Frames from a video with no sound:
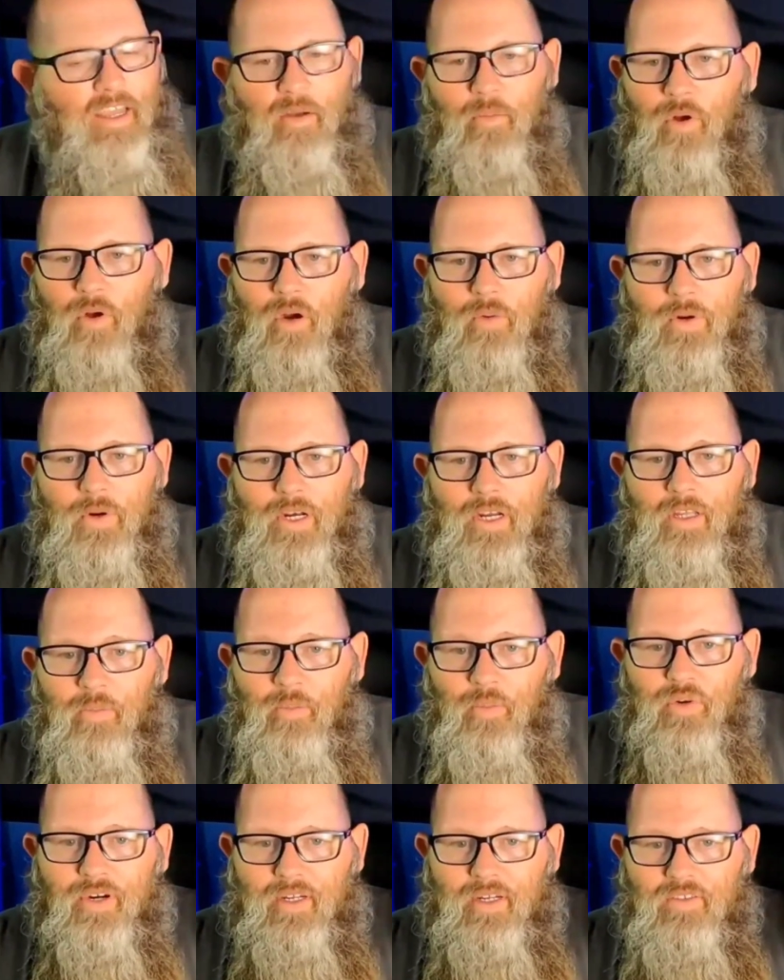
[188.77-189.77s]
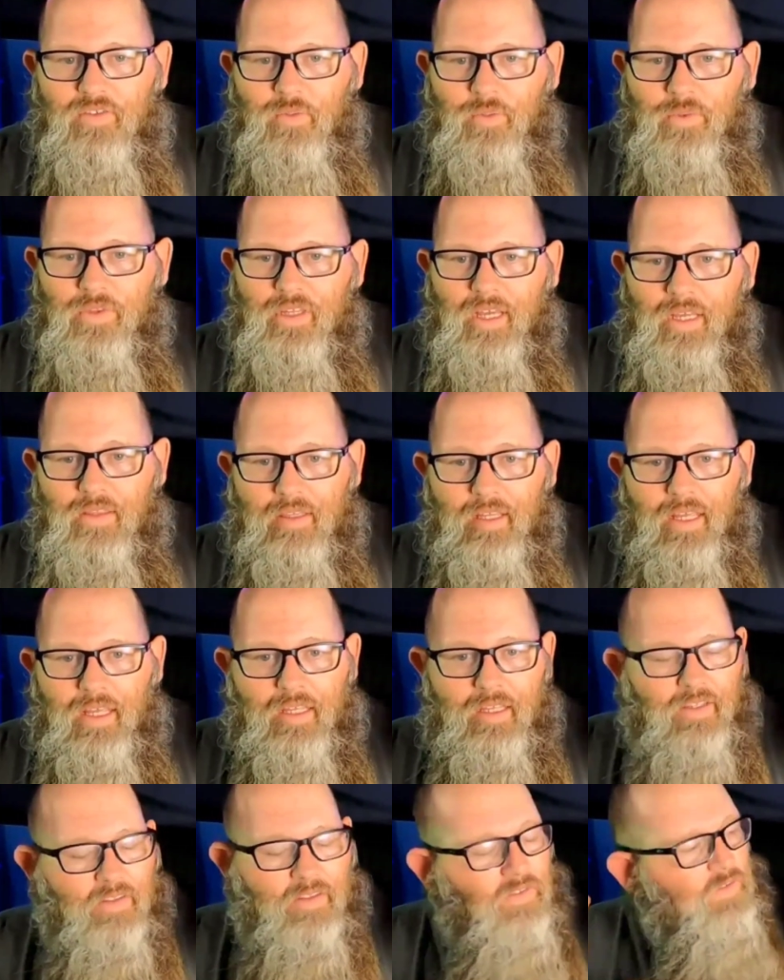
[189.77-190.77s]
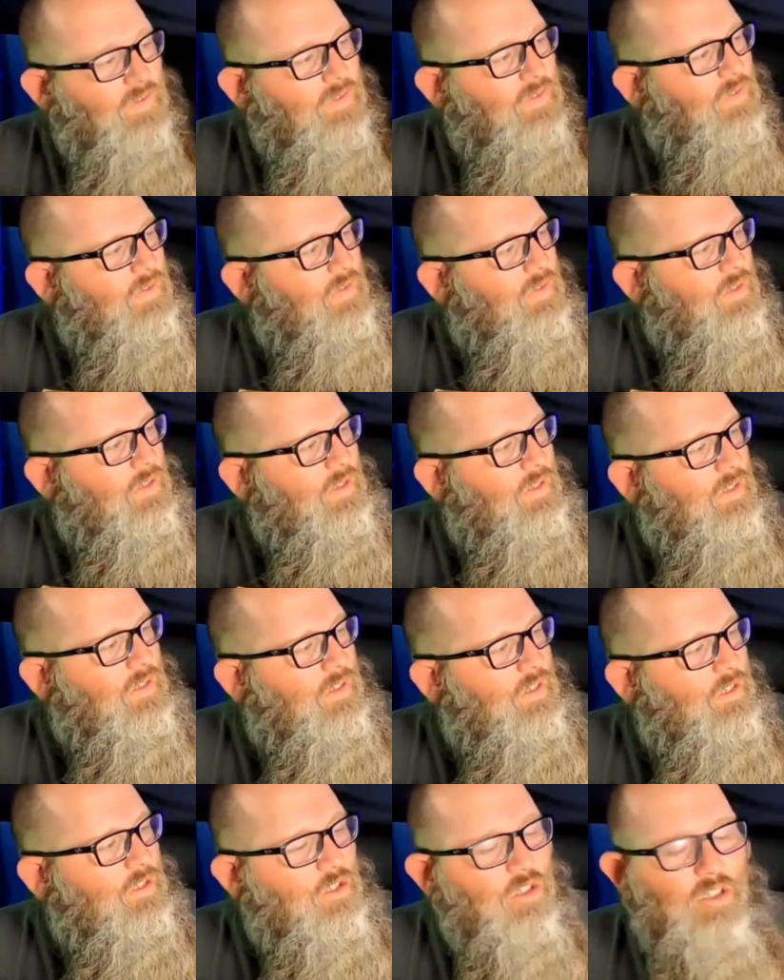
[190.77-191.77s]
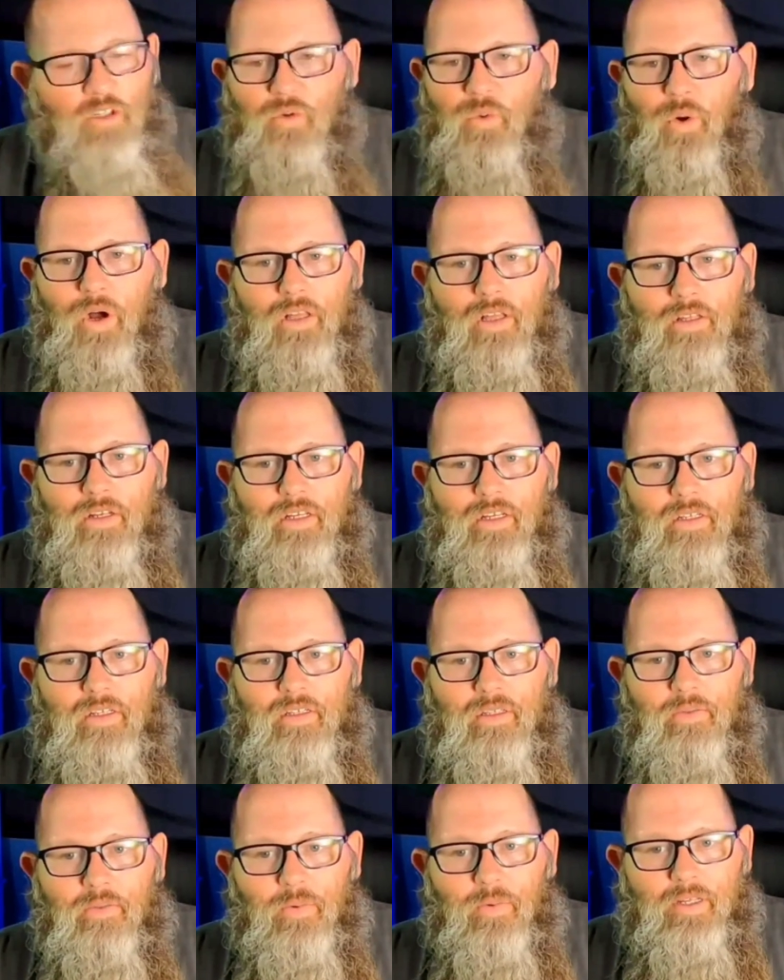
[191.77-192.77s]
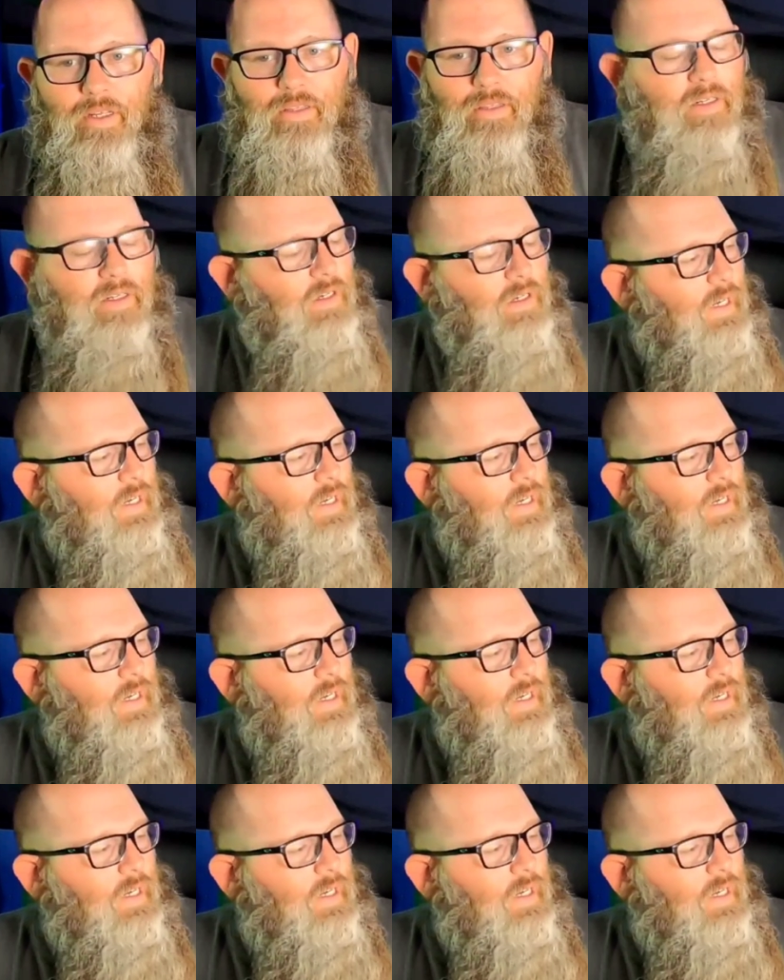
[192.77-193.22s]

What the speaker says: am already impressed with that. That is good quality right there.